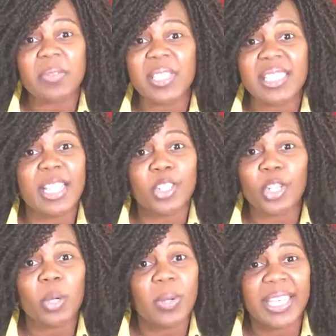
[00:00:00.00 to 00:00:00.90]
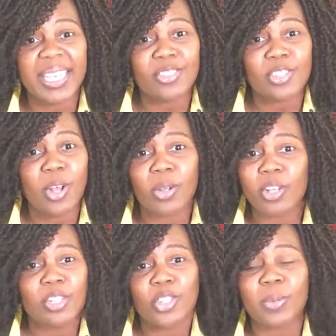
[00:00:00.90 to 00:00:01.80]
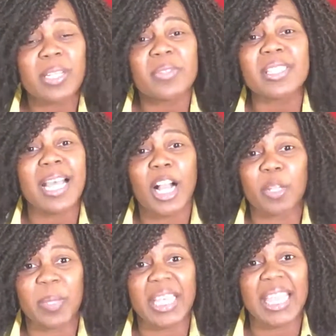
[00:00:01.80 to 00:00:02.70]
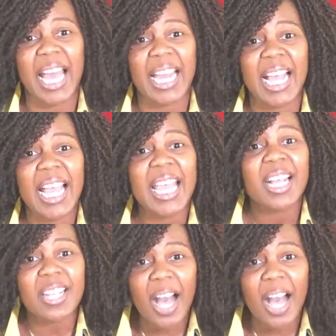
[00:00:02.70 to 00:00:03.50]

David said, you know what, King Saul, don't even tell me that.